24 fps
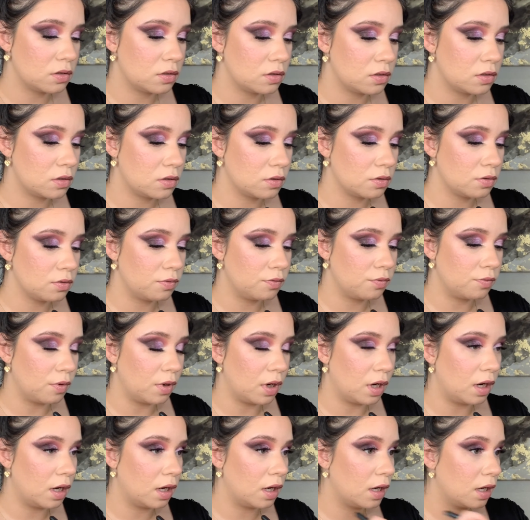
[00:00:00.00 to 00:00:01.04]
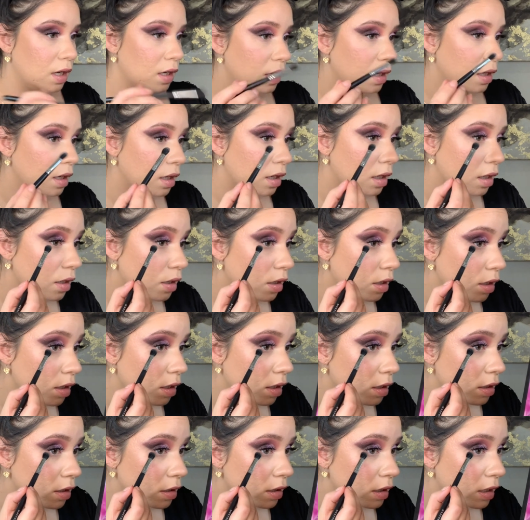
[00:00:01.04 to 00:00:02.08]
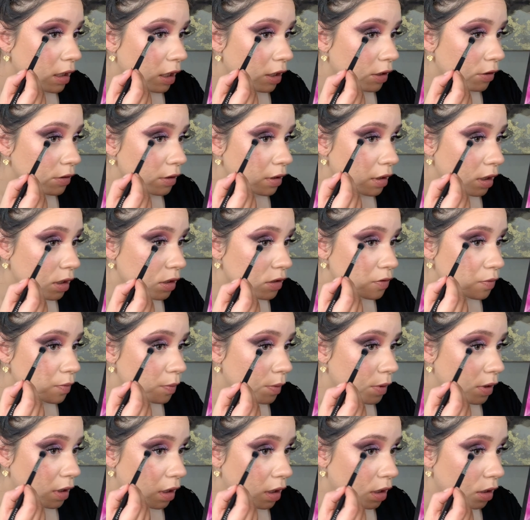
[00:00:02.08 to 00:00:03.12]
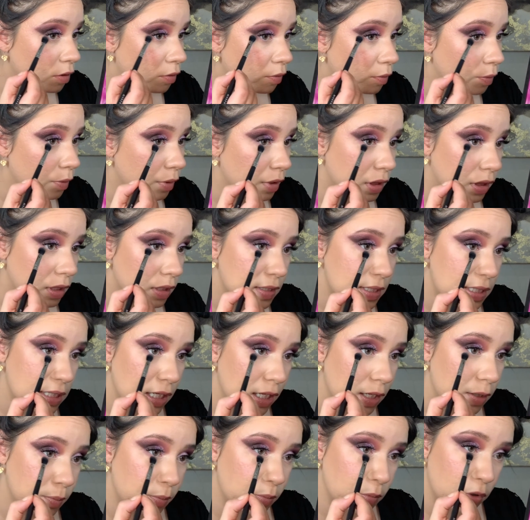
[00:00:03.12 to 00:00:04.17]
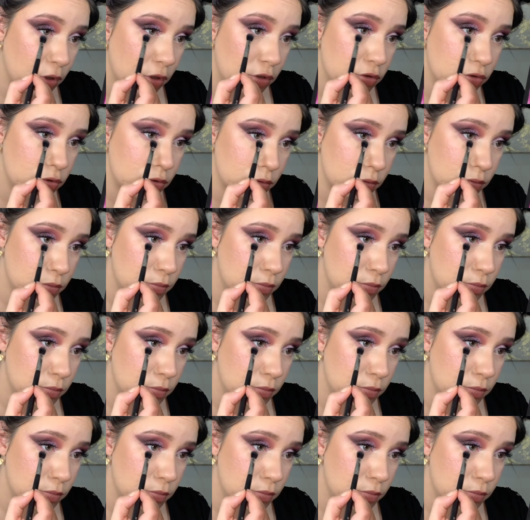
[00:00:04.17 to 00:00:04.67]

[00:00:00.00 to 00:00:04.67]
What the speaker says: to run down there as well with the same brush.